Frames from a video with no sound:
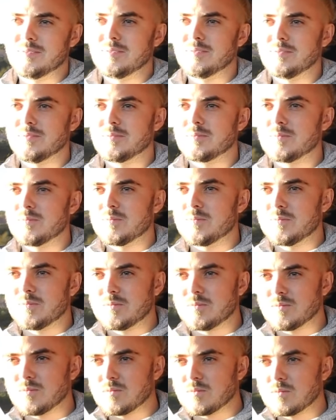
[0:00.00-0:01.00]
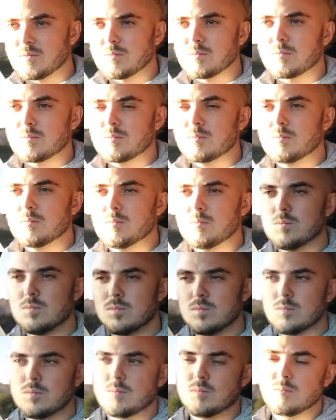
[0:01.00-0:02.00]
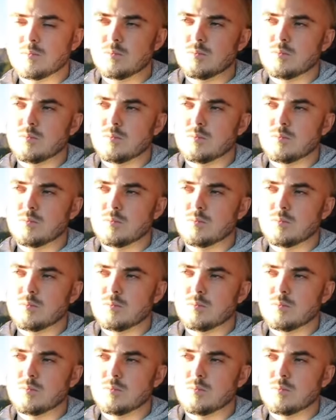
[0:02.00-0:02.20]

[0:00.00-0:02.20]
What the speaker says: No words are spoken by the person on screen.